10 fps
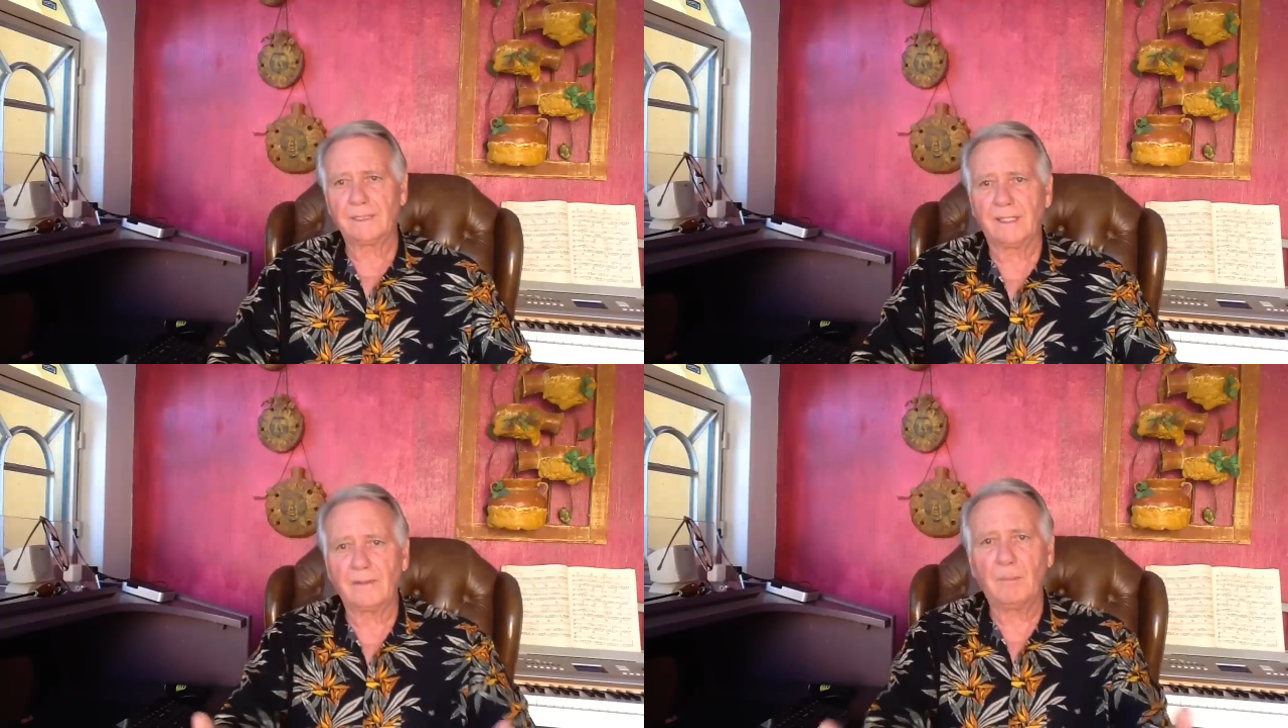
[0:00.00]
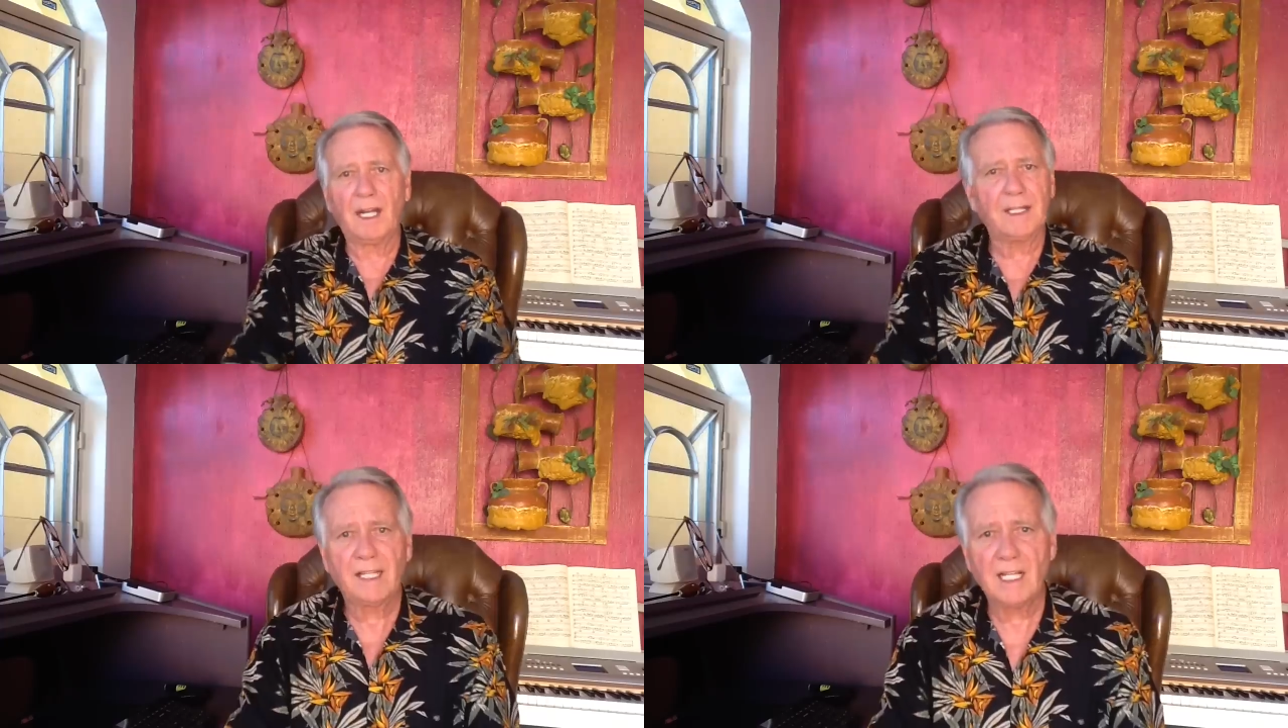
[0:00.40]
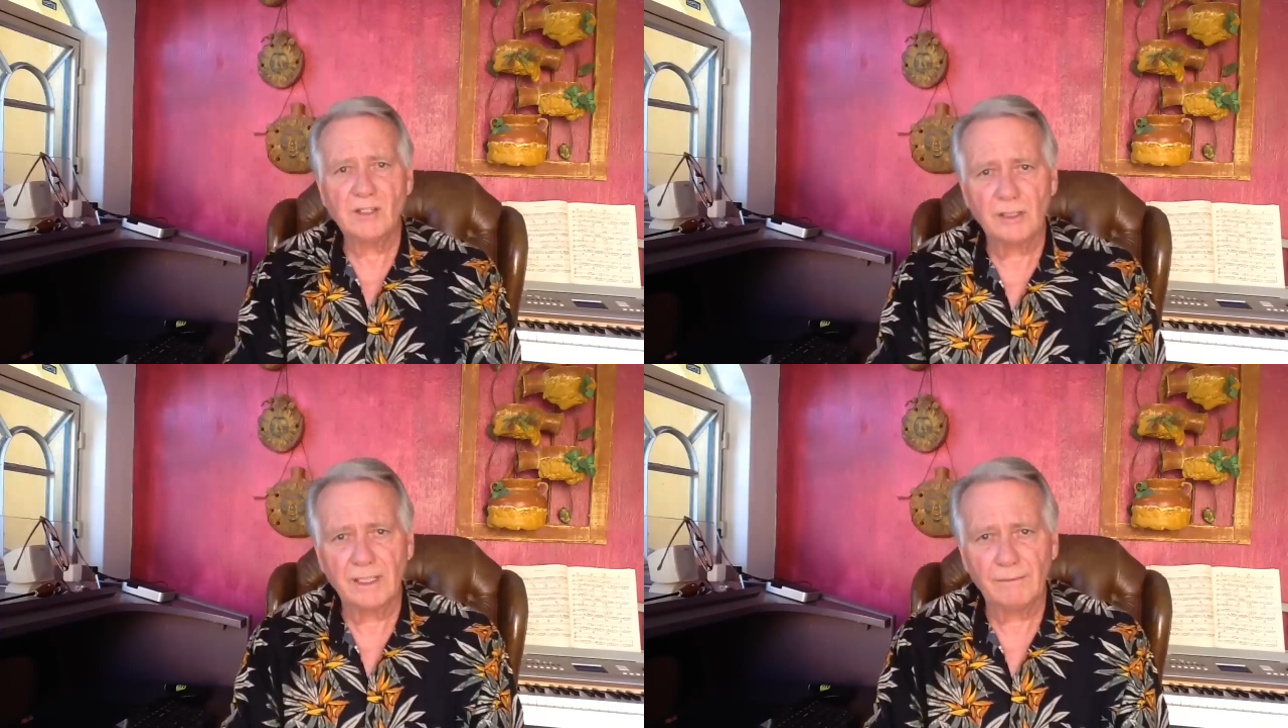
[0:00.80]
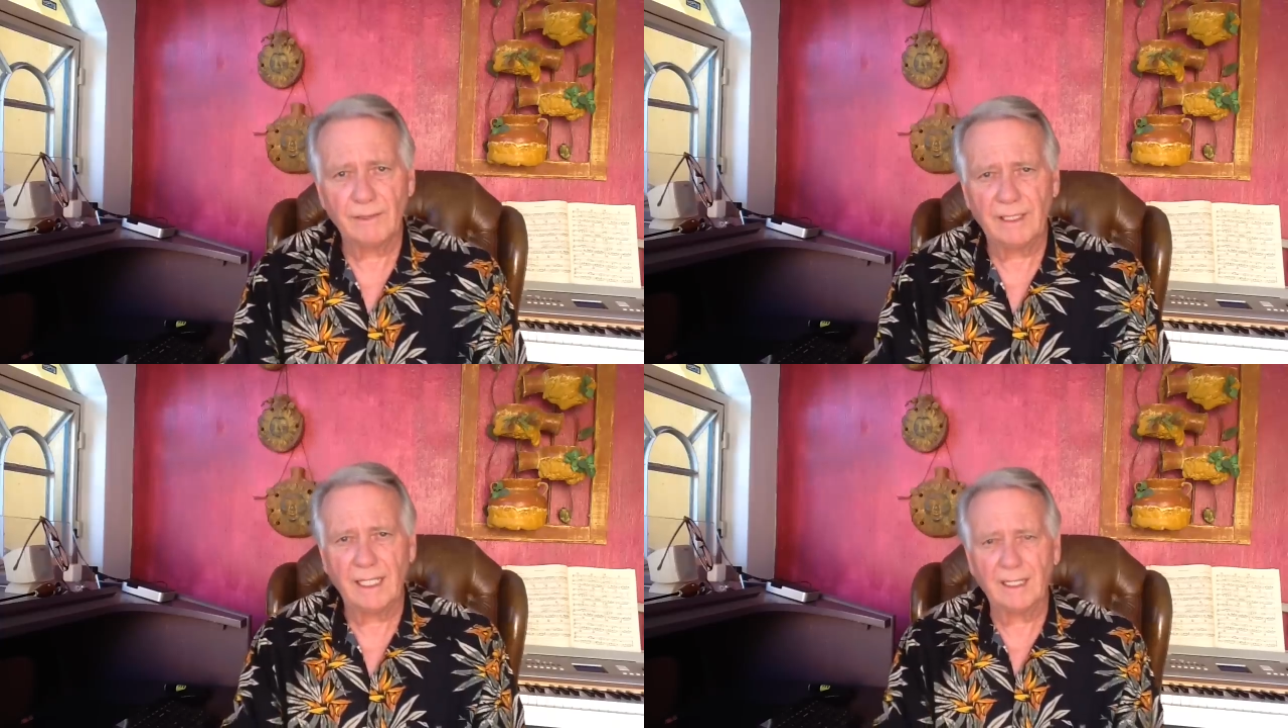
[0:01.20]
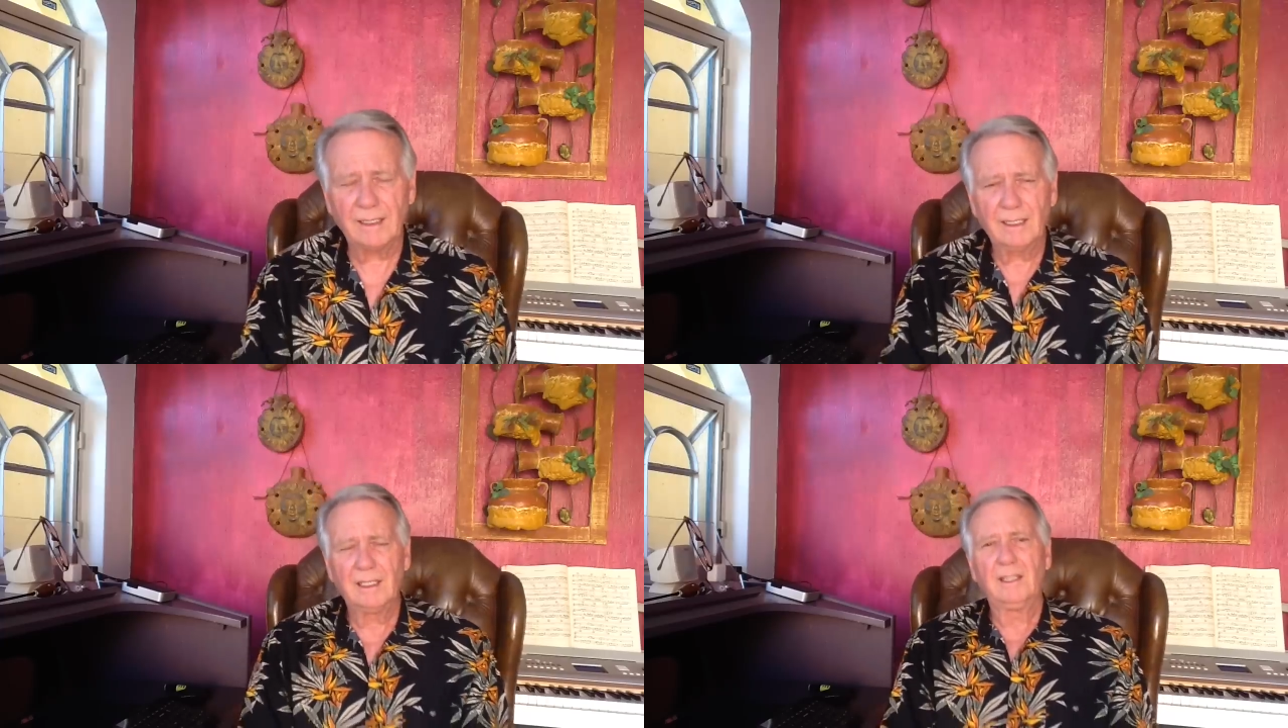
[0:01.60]
gets my attention every day.
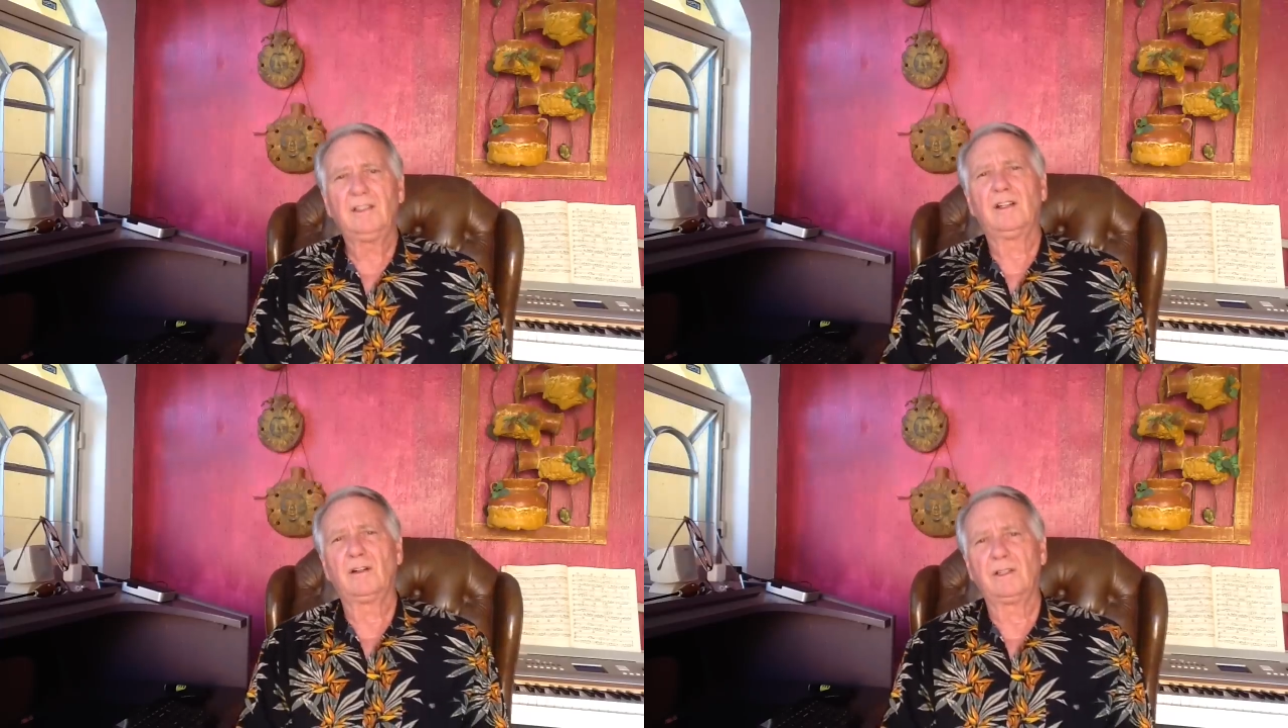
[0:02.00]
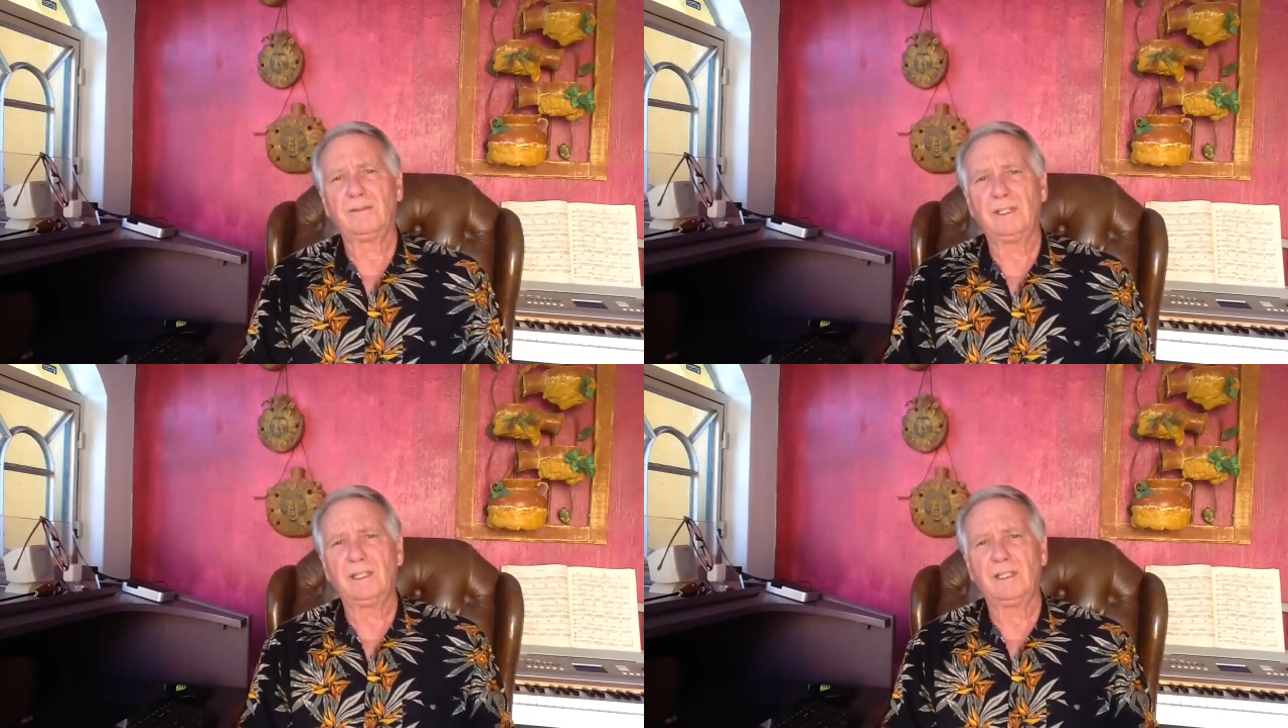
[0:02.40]
You know,